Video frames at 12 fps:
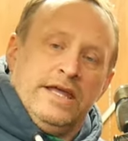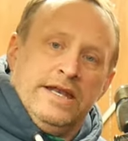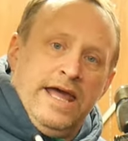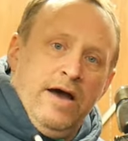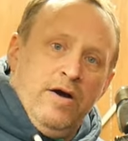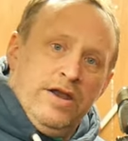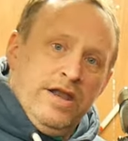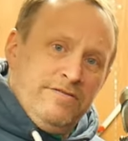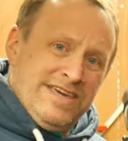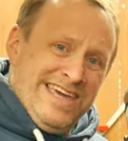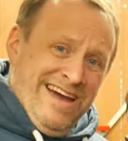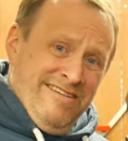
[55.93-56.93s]
Now another
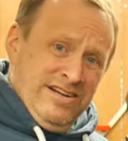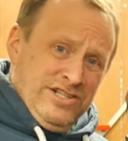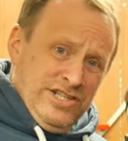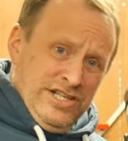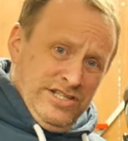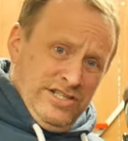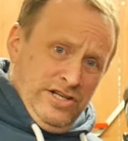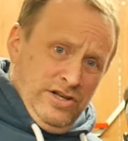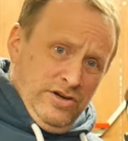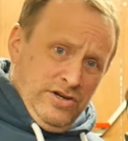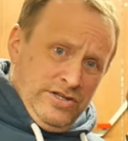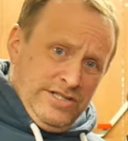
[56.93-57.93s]
garage has
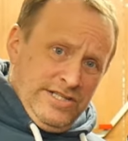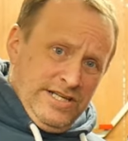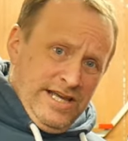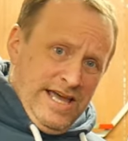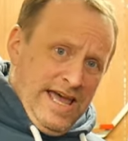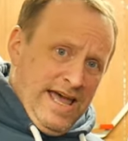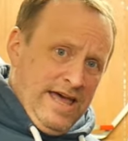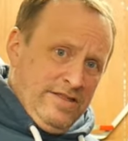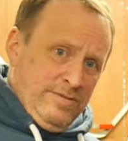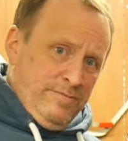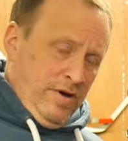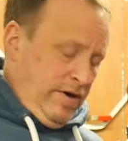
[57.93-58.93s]
looked at
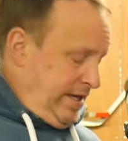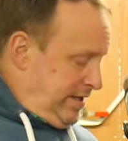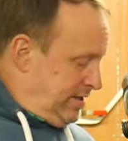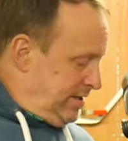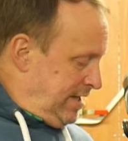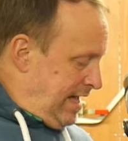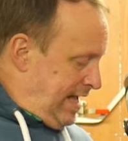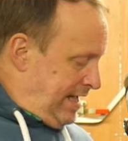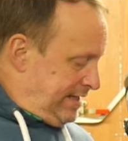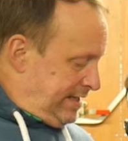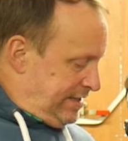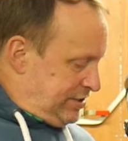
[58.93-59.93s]
the bike
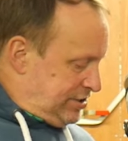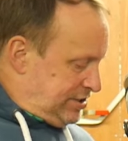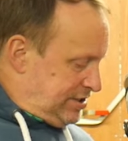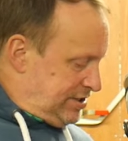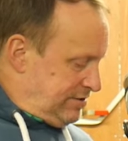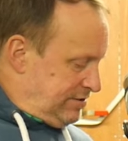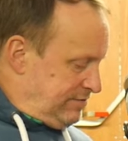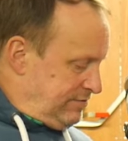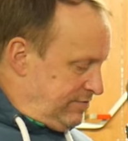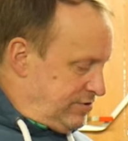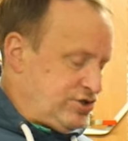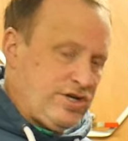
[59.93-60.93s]
and it's
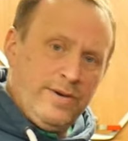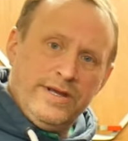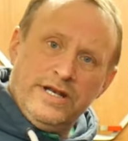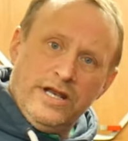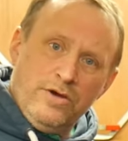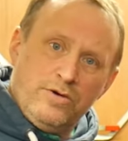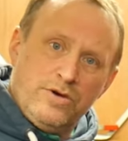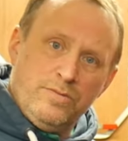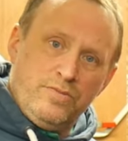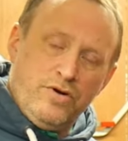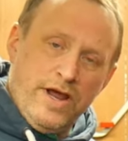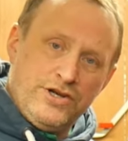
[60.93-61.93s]
showing low
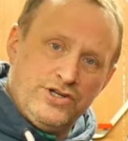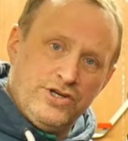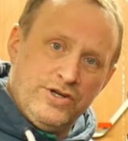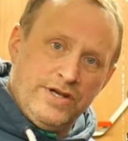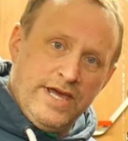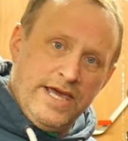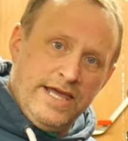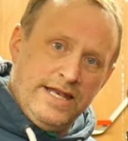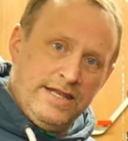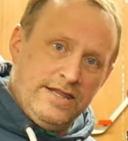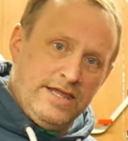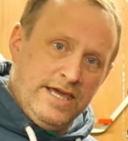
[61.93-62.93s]
compression
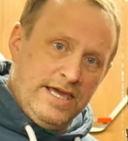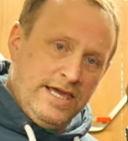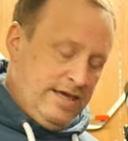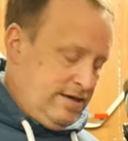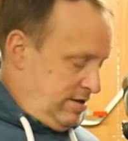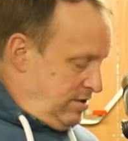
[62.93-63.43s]
in the